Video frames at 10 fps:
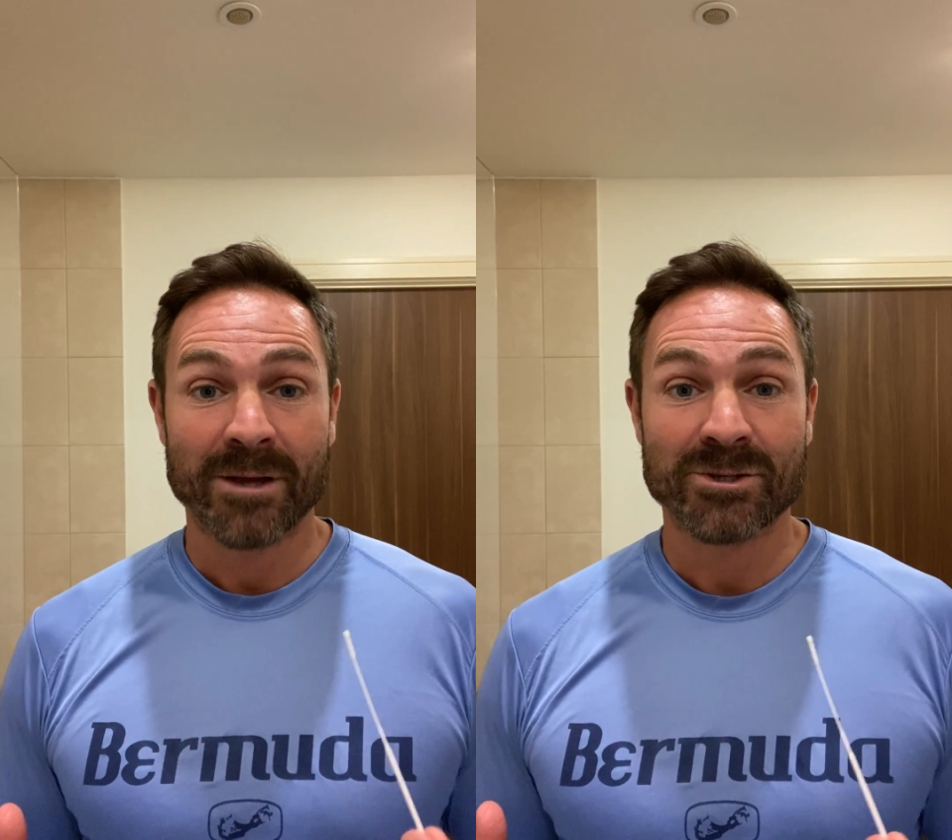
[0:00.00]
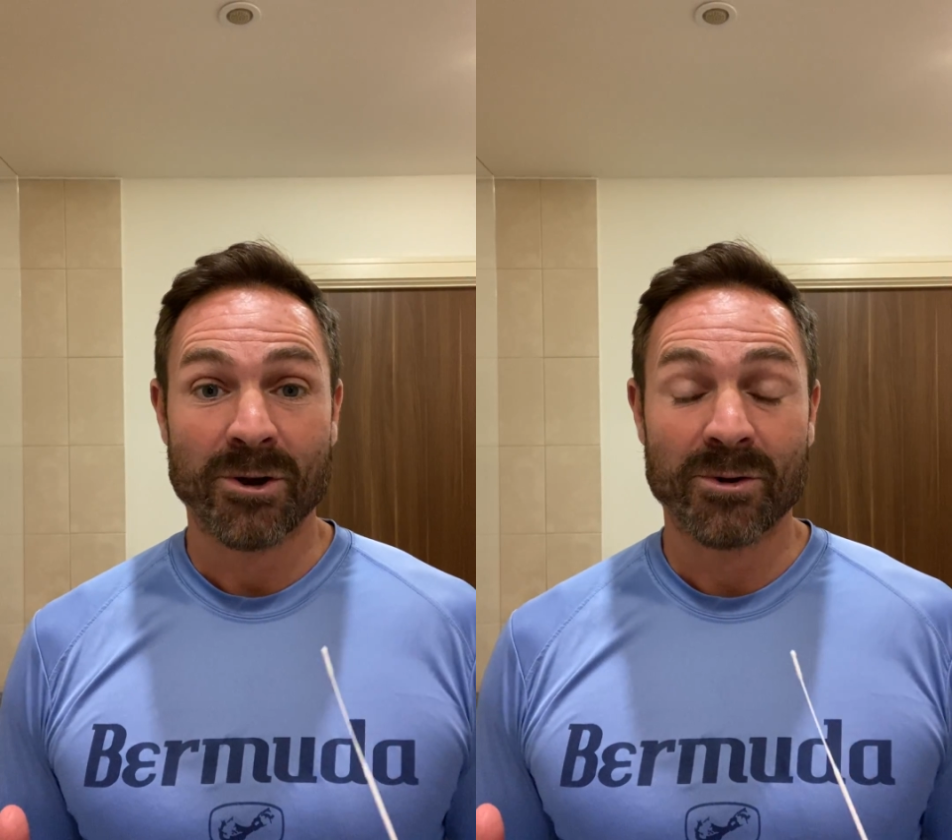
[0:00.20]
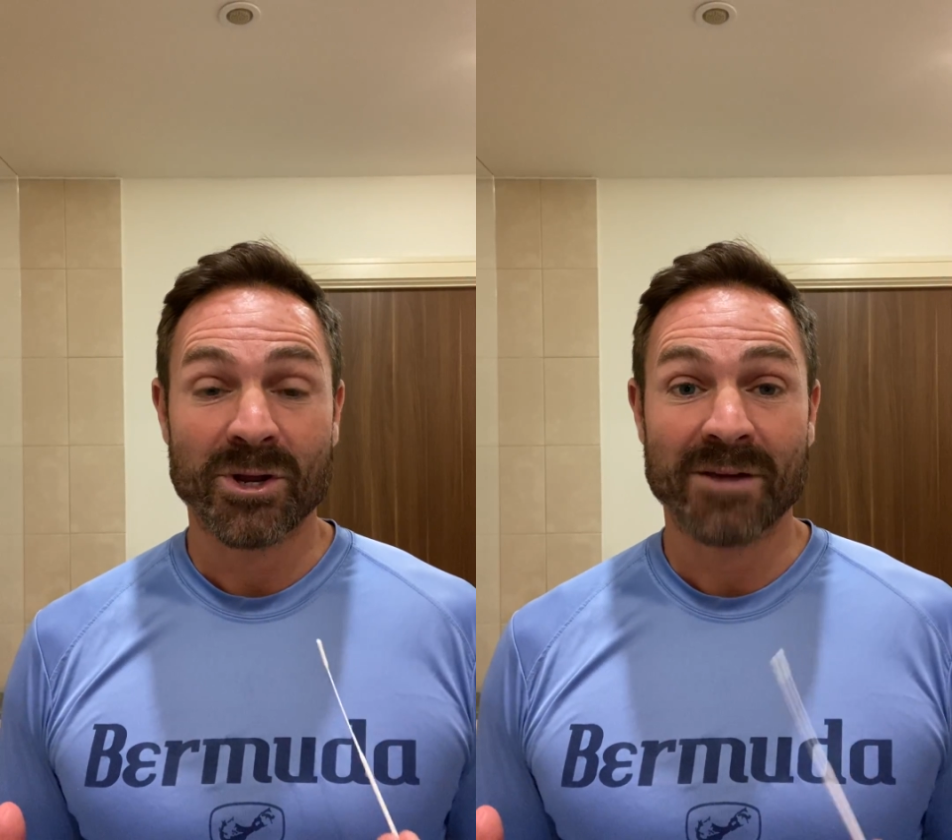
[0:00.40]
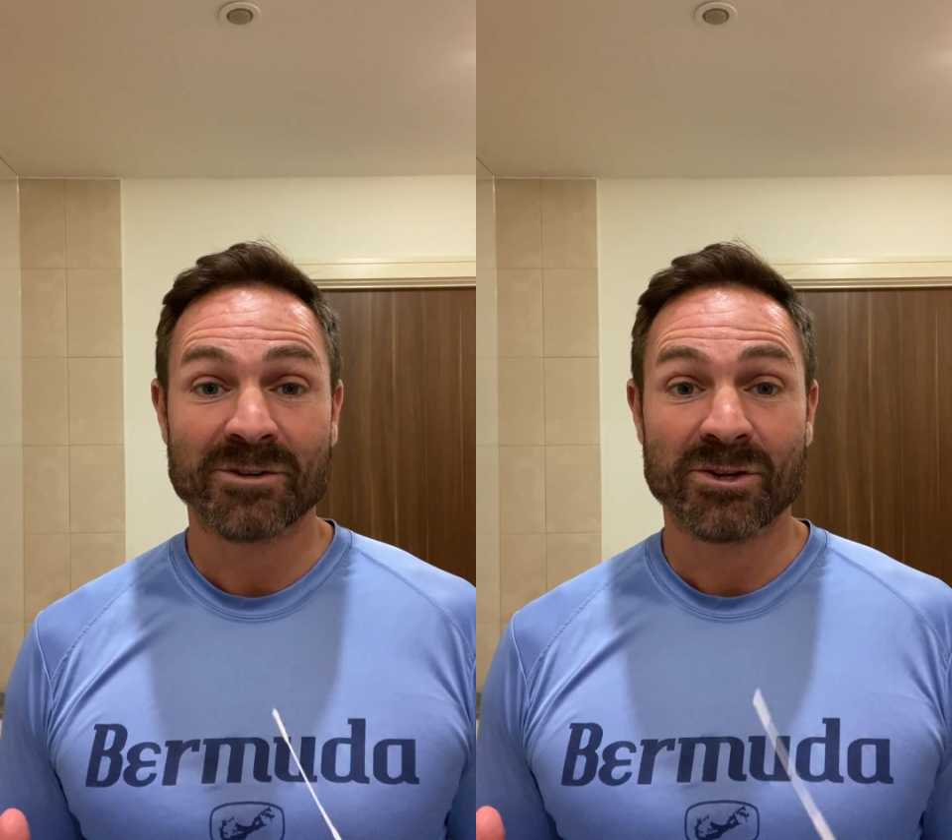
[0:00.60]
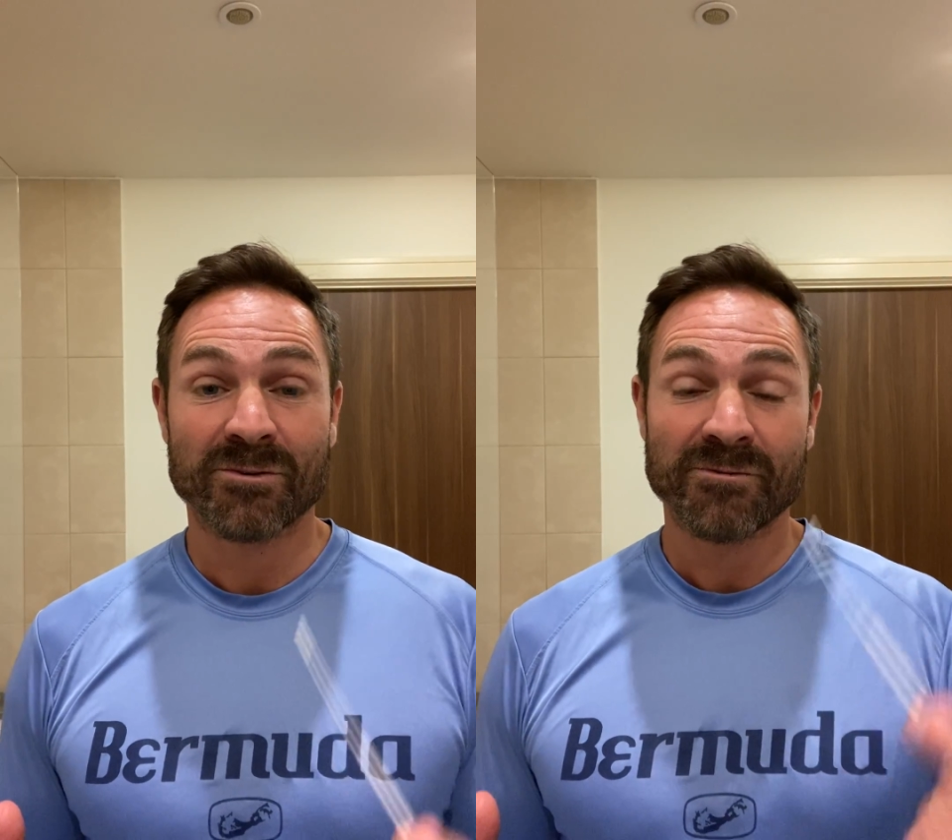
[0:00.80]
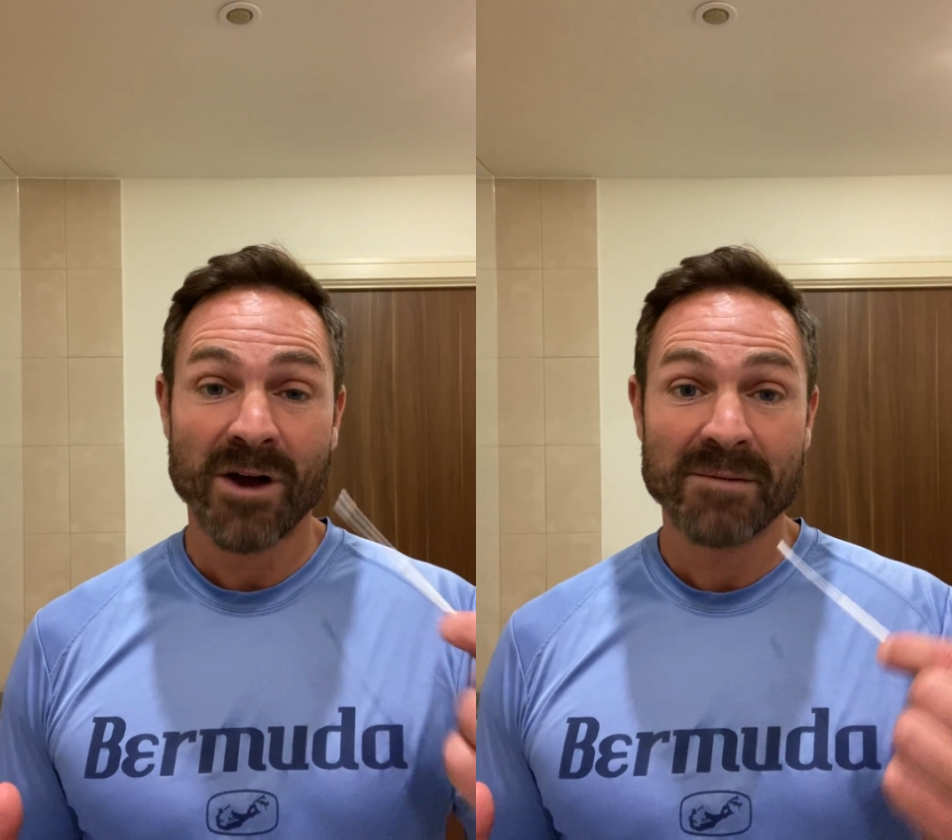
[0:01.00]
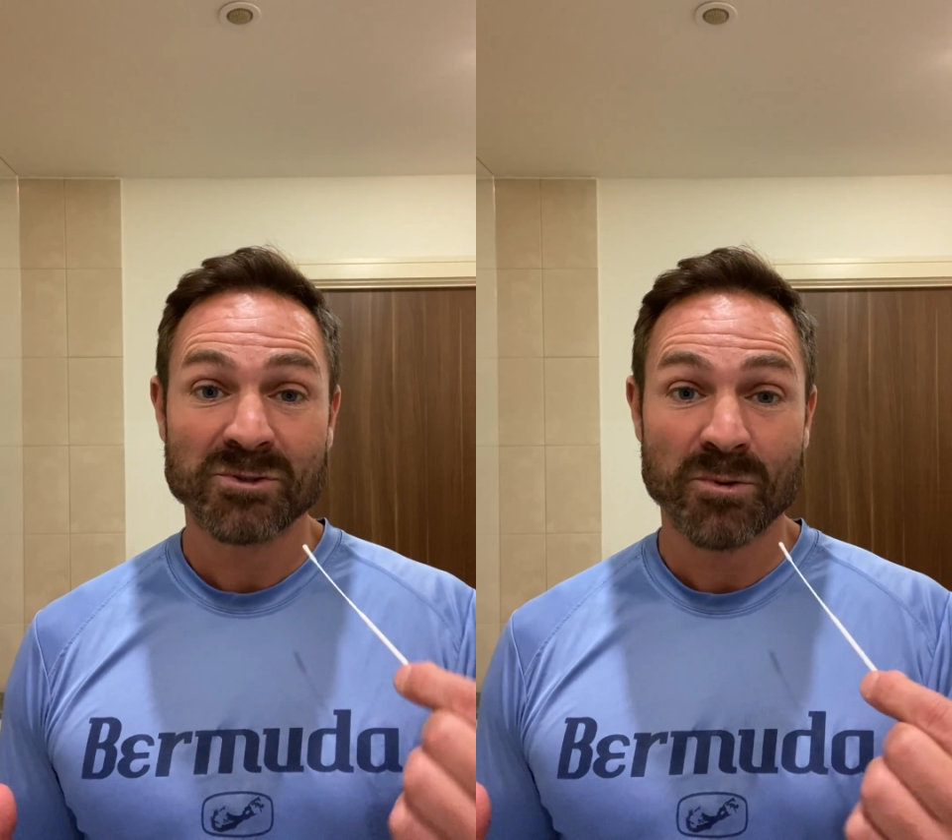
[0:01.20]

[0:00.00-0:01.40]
So you have to do five